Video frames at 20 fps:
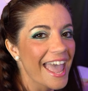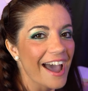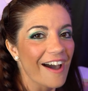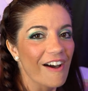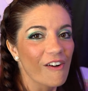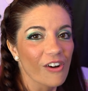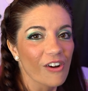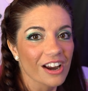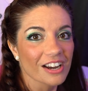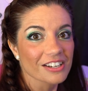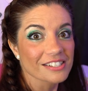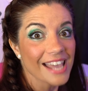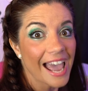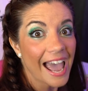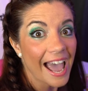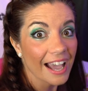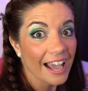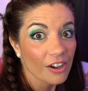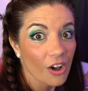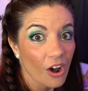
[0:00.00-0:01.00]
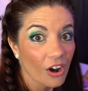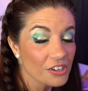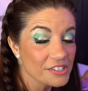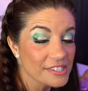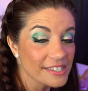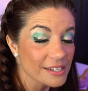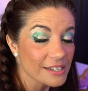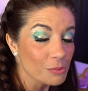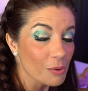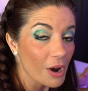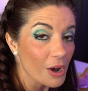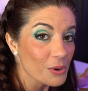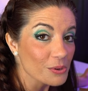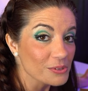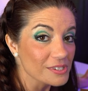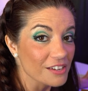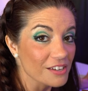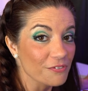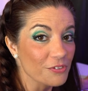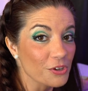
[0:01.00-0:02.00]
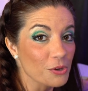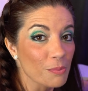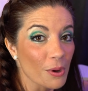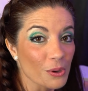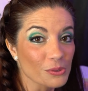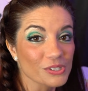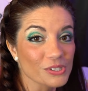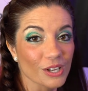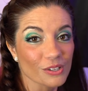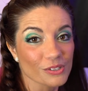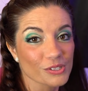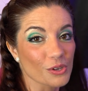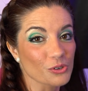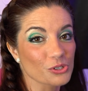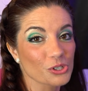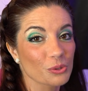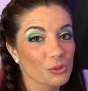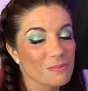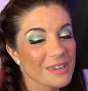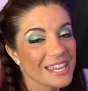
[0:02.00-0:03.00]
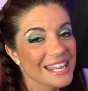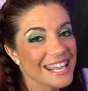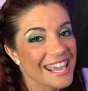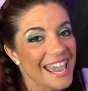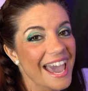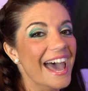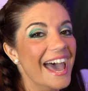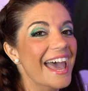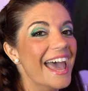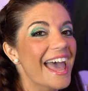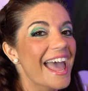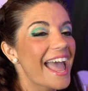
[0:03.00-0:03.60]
or tag Artsy Rose if you post on social media.